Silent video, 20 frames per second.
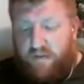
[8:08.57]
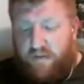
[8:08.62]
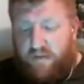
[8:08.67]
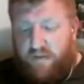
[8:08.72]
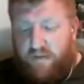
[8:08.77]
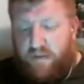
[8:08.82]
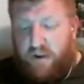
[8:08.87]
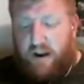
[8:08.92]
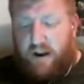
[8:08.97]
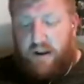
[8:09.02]

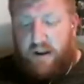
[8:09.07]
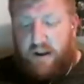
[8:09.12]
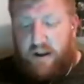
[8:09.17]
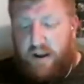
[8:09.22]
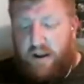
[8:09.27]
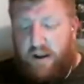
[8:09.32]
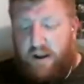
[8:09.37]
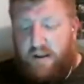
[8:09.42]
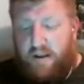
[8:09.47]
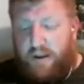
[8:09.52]
Yeah.
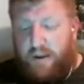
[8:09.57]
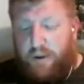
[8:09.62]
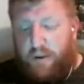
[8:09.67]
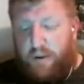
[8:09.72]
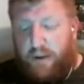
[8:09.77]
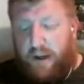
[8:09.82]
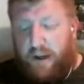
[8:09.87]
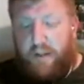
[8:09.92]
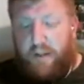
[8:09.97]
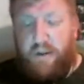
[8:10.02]
And so
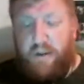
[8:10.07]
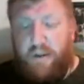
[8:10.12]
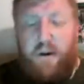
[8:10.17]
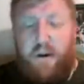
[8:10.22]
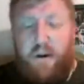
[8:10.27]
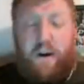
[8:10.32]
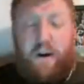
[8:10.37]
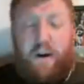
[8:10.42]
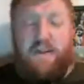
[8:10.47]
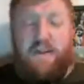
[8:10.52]

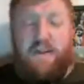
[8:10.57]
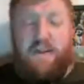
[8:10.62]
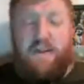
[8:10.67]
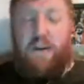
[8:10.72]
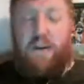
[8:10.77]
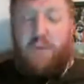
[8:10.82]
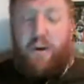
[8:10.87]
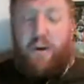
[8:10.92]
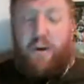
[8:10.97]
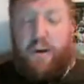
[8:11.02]
so
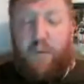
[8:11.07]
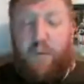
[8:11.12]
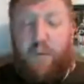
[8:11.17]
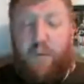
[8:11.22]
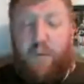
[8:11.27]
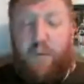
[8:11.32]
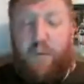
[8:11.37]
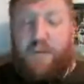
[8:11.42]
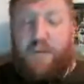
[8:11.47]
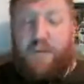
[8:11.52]
those were all the
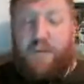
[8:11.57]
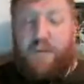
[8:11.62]
whites.